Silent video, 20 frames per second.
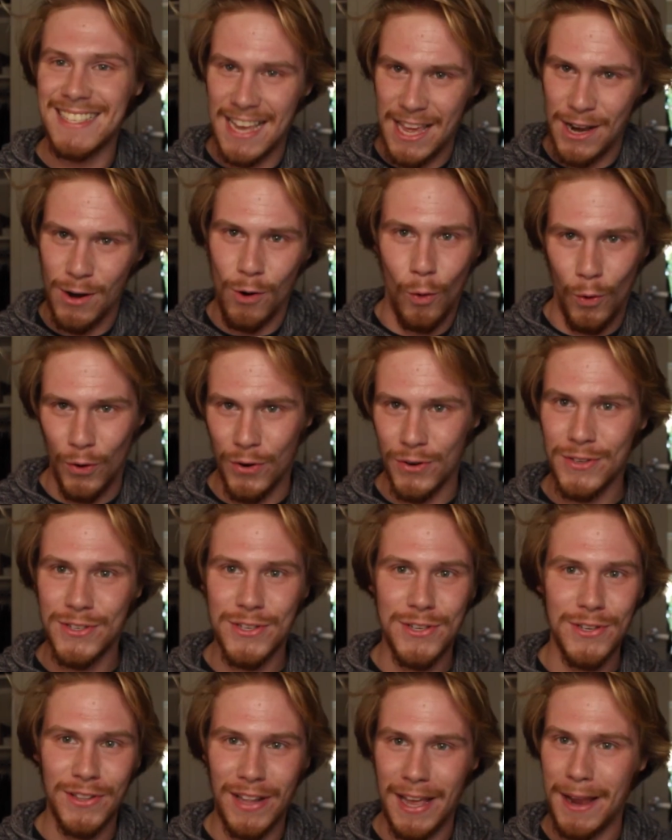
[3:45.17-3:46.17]
in order
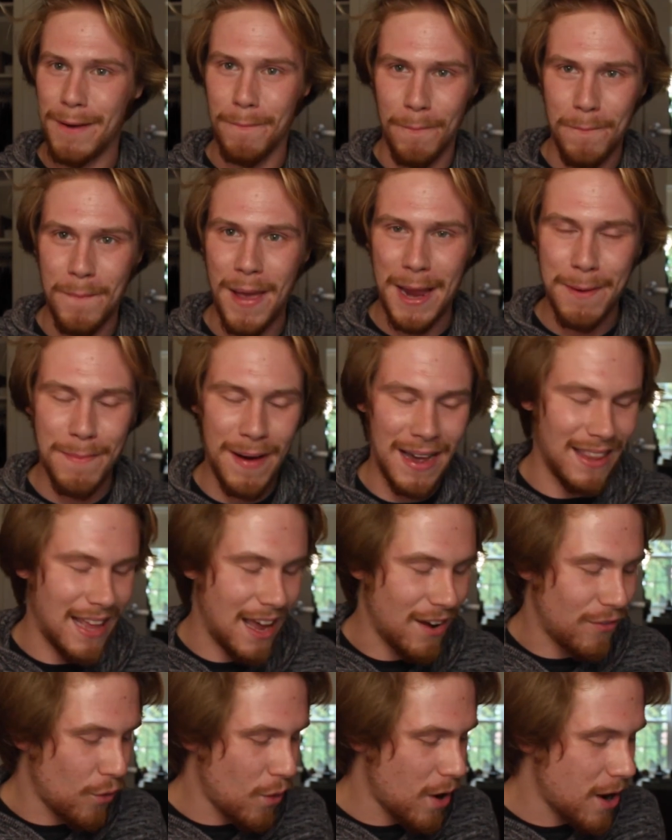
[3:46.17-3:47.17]
to like make my
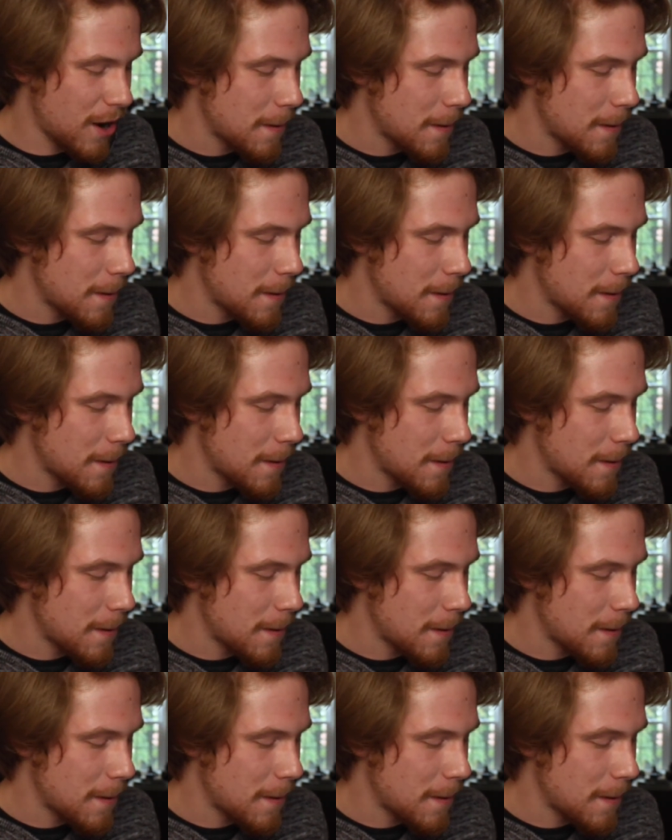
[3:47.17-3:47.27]
life work.